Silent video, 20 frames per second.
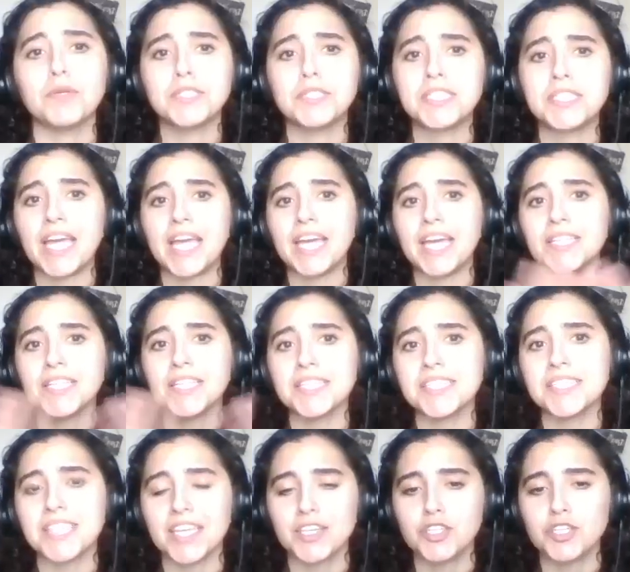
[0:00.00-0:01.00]

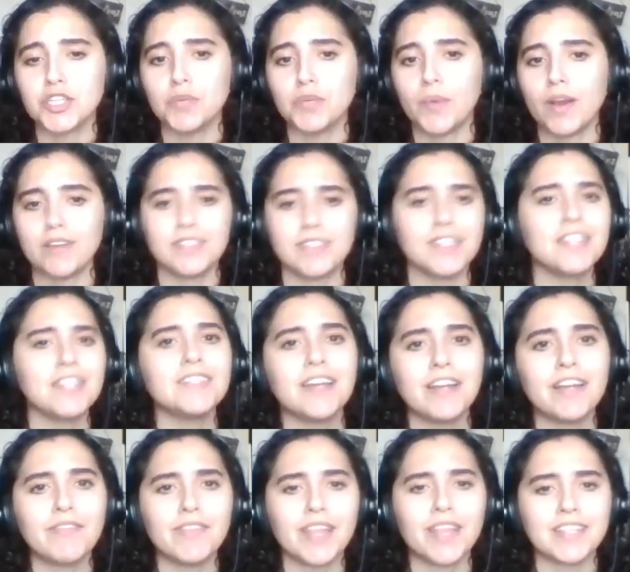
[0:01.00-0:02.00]
scandalous thing she wears, and it's not
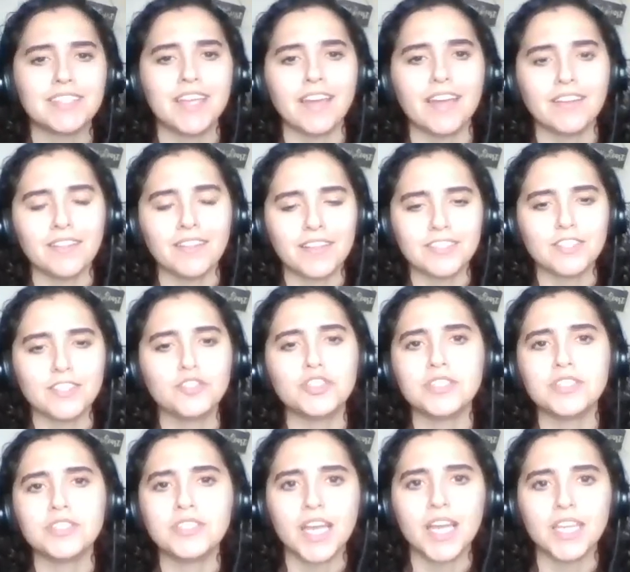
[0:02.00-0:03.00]
even that scandalous. It's
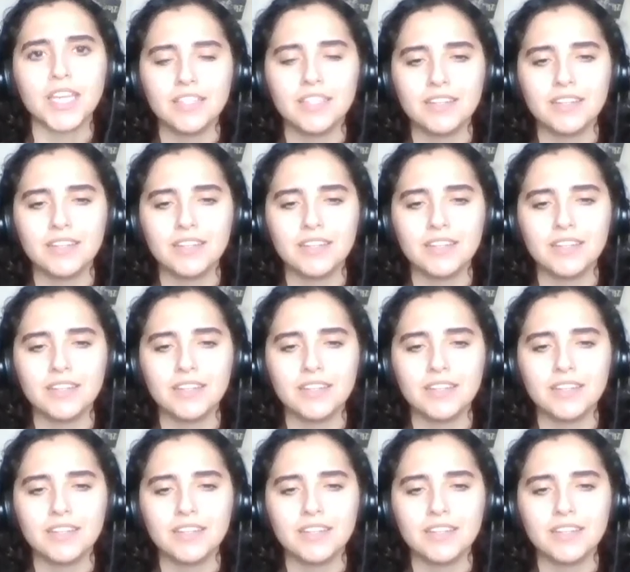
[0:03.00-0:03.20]
just tight.